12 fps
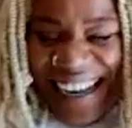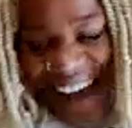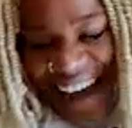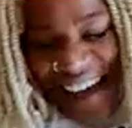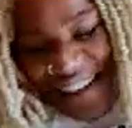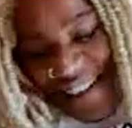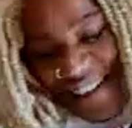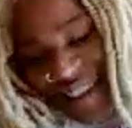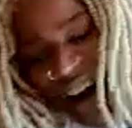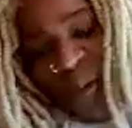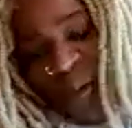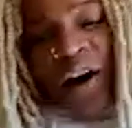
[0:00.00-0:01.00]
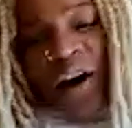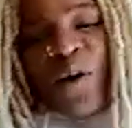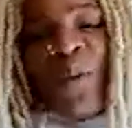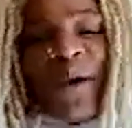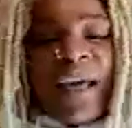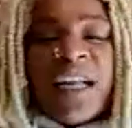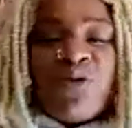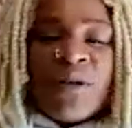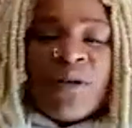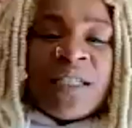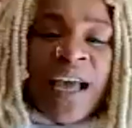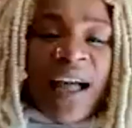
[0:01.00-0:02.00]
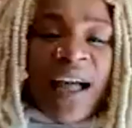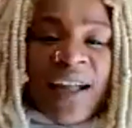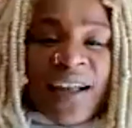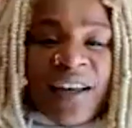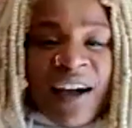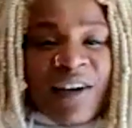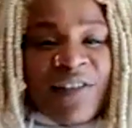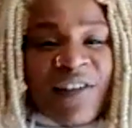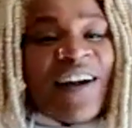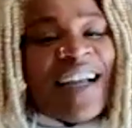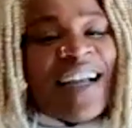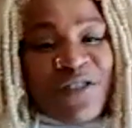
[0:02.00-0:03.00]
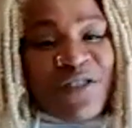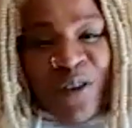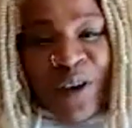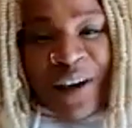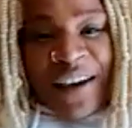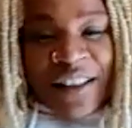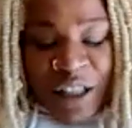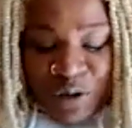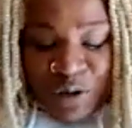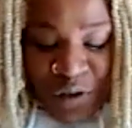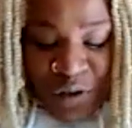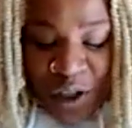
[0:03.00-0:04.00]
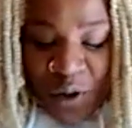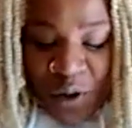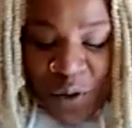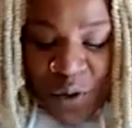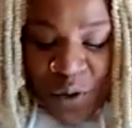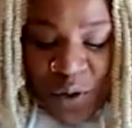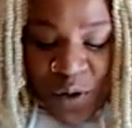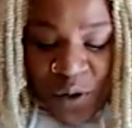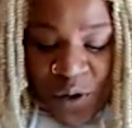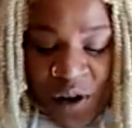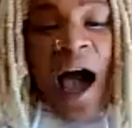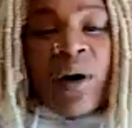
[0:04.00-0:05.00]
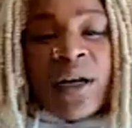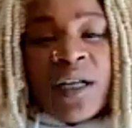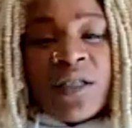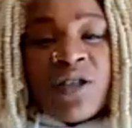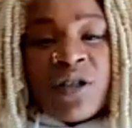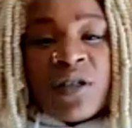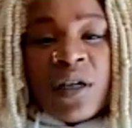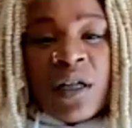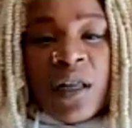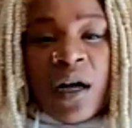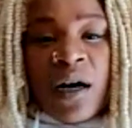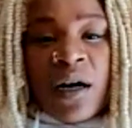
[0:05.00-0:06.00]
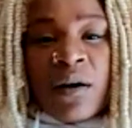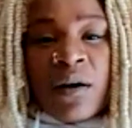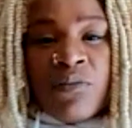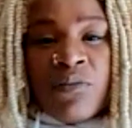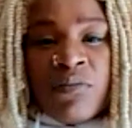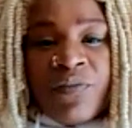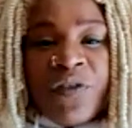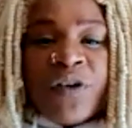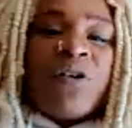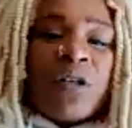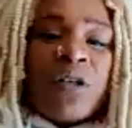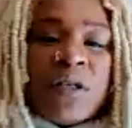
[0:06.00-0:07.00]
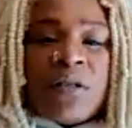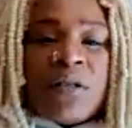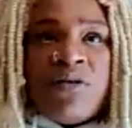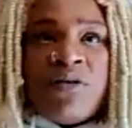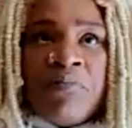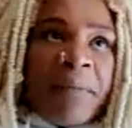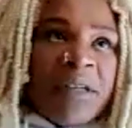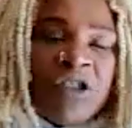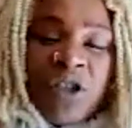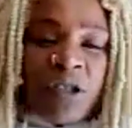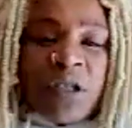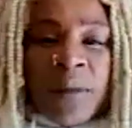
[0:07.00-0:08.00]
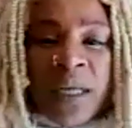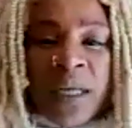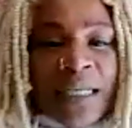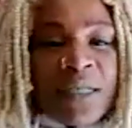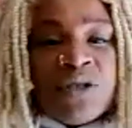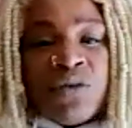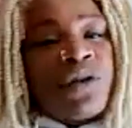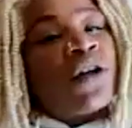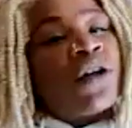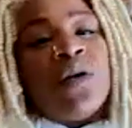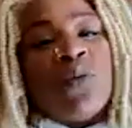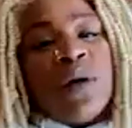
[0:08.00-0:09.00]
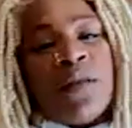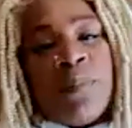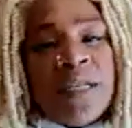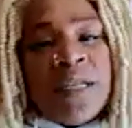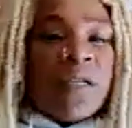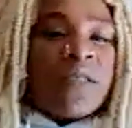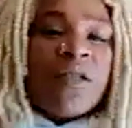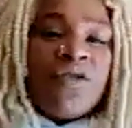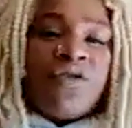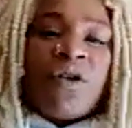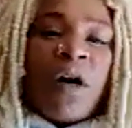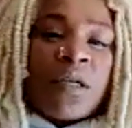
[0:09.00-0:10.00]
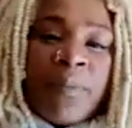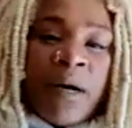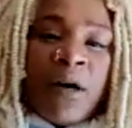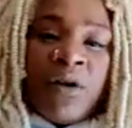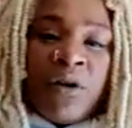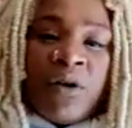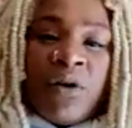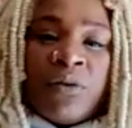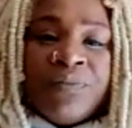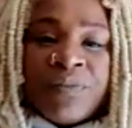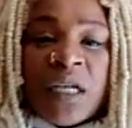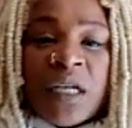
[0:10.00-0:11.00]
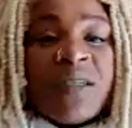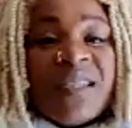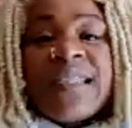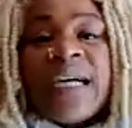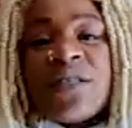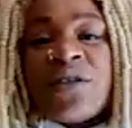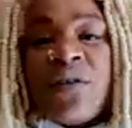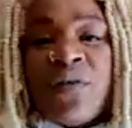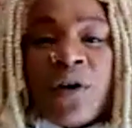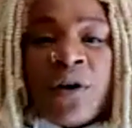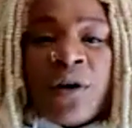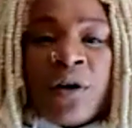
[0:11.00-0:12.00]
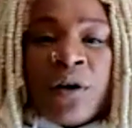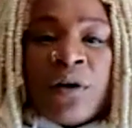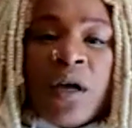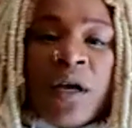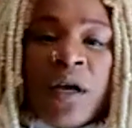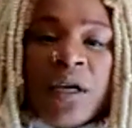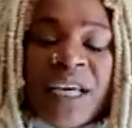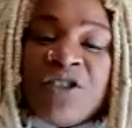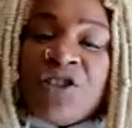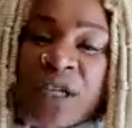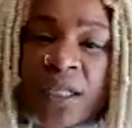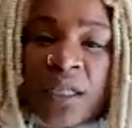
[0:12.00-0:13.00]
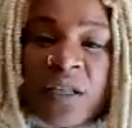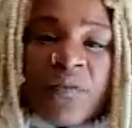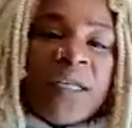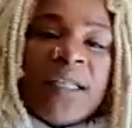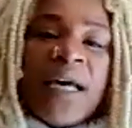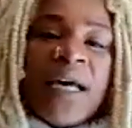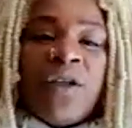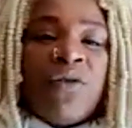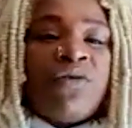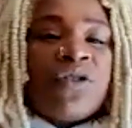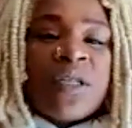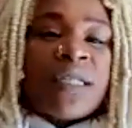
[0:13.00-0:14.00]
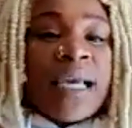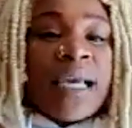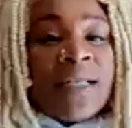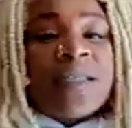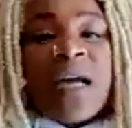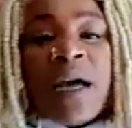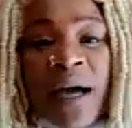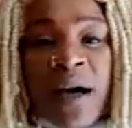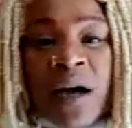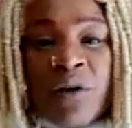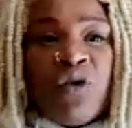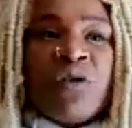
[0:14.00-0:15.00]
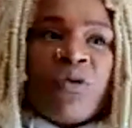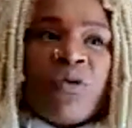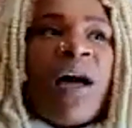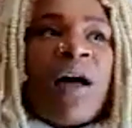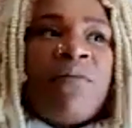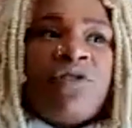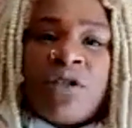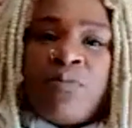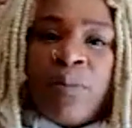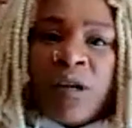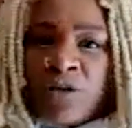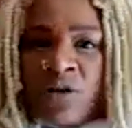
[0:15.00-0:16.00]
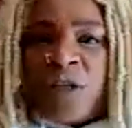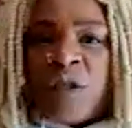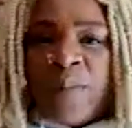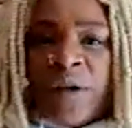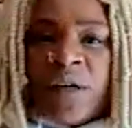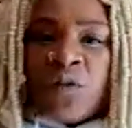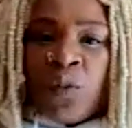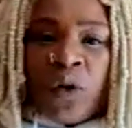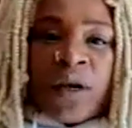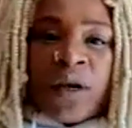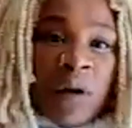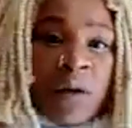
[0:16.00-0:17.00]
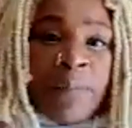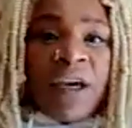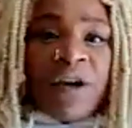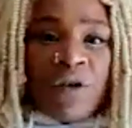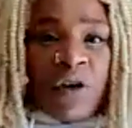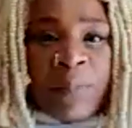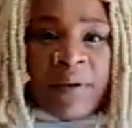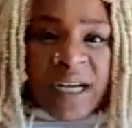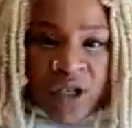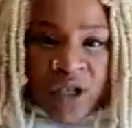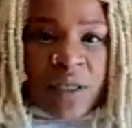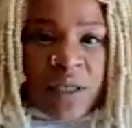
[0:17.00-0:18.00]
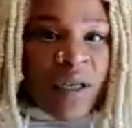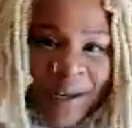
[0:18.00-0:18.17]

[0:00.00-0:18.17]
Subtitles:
I love that. Well, we're getting to the end of our interview here. I think it was really cool. Yeah. I wanted to for you to maybe share some of the lessons you learned with business, and you talked about, the success of your kitchens and stuff like that, and you just like taking time out. You also have just personal experience in working with bigger corporations.